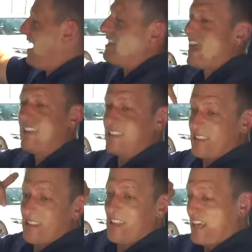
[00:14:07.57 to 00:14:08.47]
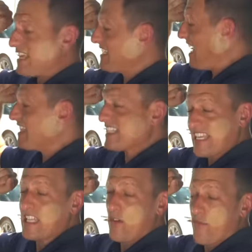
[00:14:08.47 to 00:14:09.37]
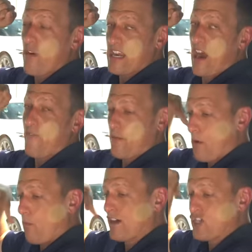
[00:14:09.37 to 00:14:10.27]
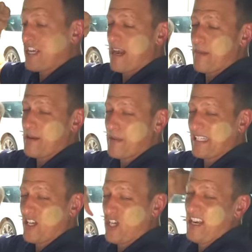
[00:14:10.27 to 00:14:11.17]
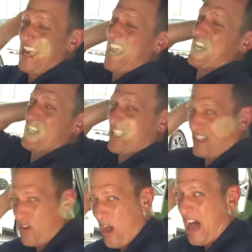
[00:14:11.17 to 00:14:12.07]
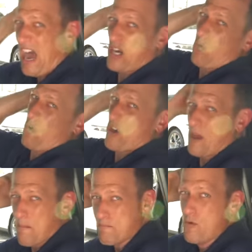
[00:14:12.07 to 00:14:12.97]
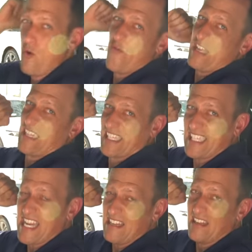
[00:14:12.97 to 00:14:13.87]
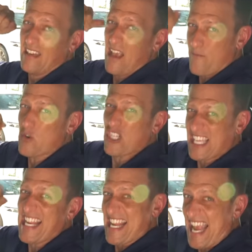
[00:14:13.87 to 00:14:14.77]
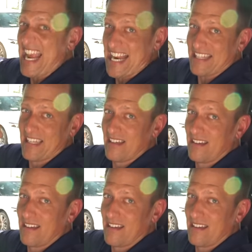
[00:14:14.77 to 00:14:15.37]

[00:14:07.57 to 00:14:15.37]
And then, like I said, the seats are very comfortable. Once you get them into position, it's just a little awkward moving the seat if you're sitting in it.